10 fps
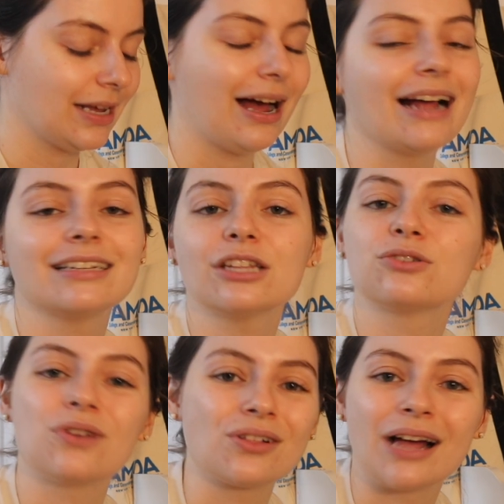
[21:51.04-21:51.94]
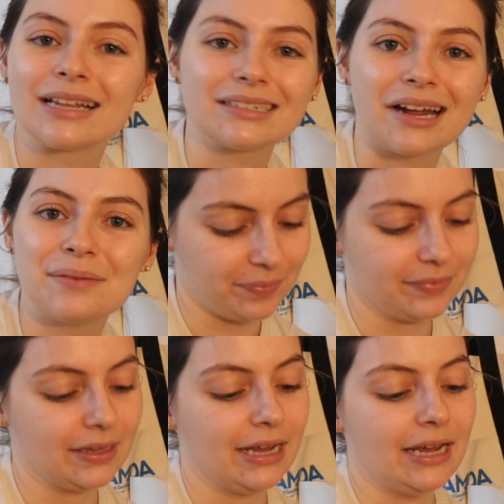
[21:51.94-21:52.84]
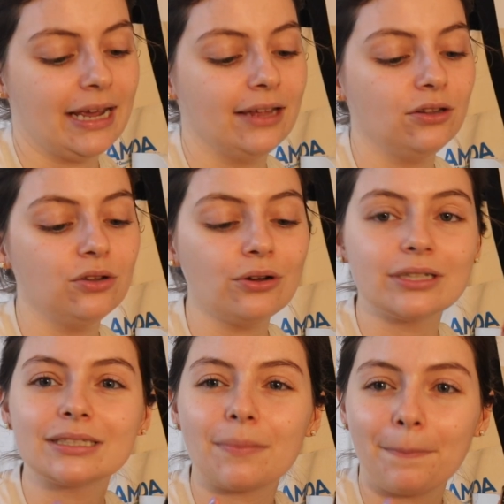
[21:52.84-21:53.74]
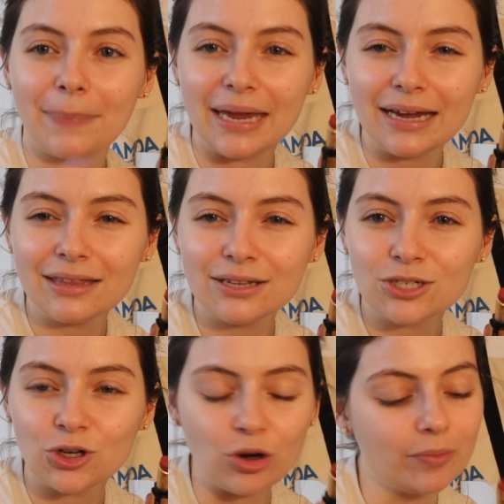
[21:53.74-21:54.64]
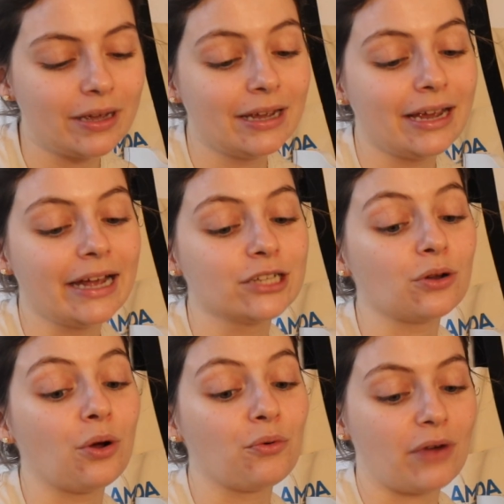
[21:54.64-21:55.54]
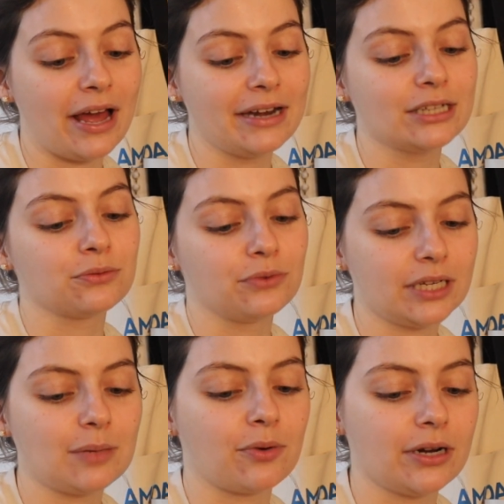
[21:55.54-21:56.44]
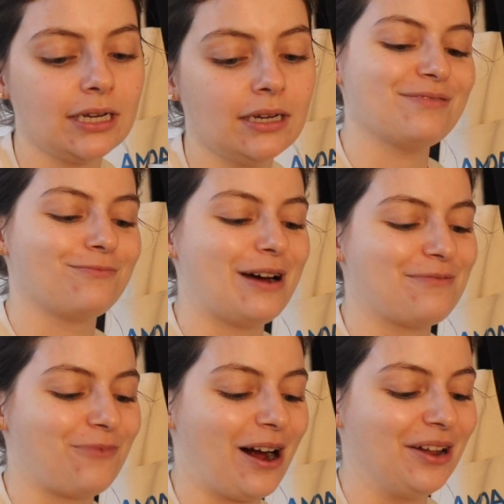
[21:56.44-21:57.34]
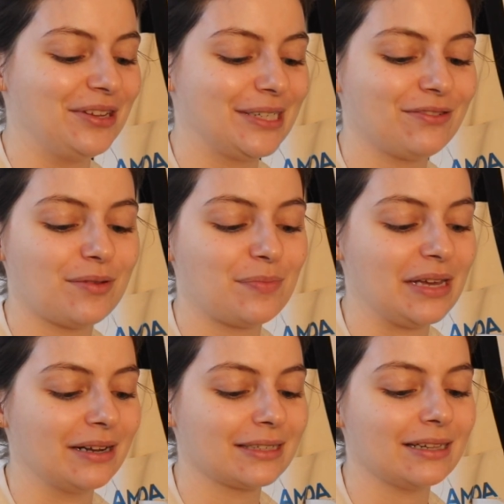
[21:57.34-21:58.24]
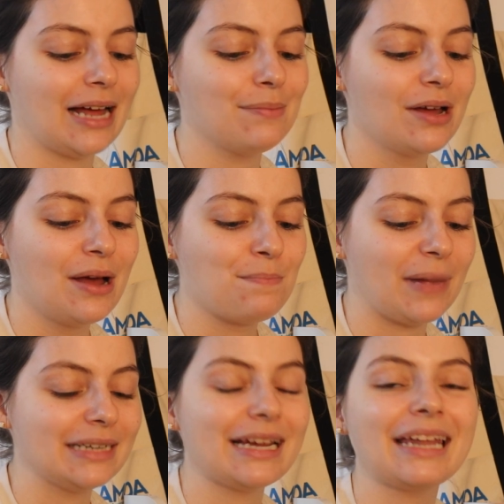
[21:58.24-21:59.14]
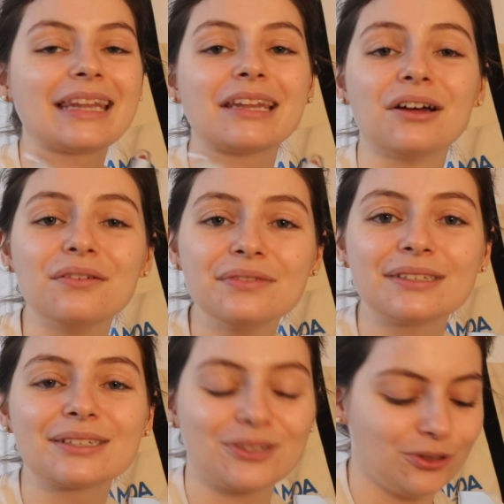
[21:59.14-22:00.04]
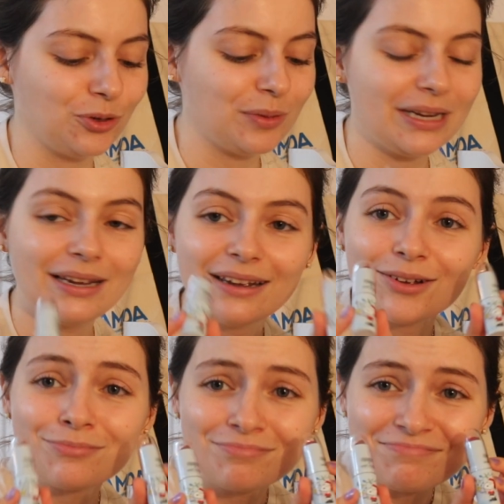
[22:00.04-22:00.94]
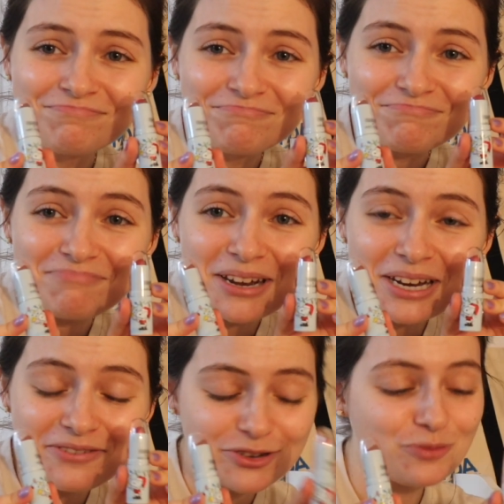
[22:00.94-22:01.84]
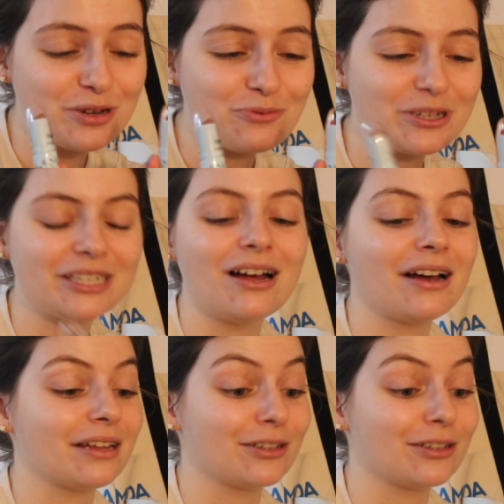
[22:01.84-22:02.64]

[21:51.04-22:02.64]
I said this wrong last time. It looks pink in the tube. It's a red. It's really pretty. Went Wild. This is from the Peanuts collab. My dad loves Snoopy, and they have Snoopy in Woodstock.